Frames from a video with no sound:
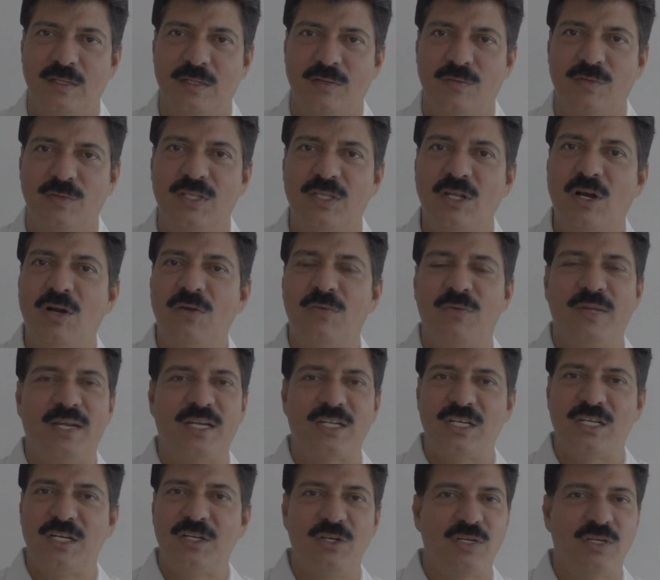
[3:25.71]
Without
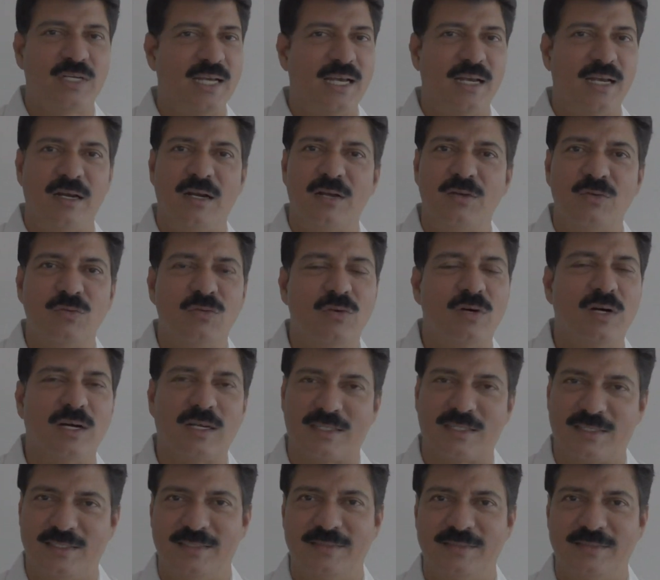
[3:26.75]
friction, you cannot walk.